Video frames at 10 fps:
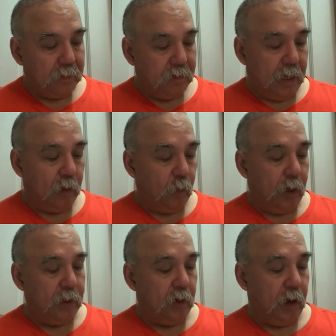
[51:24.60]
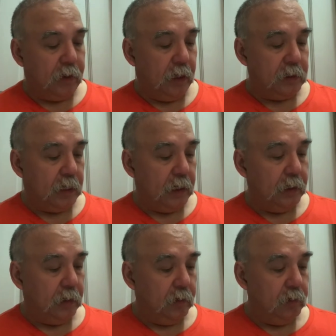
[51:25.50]
take away what I think is
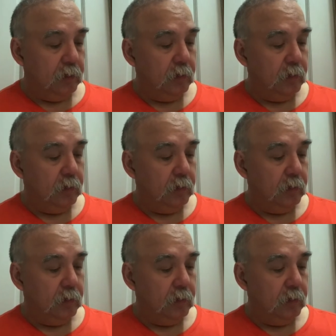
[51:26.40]
ideal.